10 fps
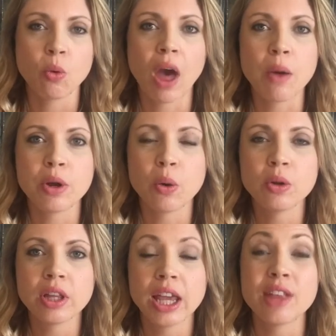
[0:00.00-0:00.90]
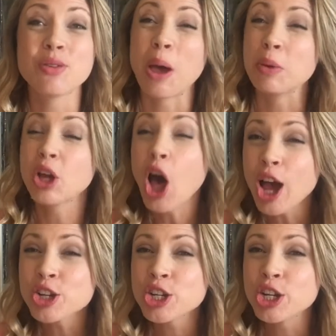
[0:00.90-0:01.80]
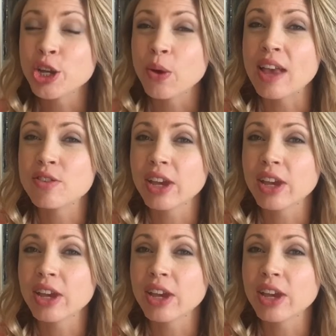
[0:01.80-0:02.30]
I would only, and so I would caution you as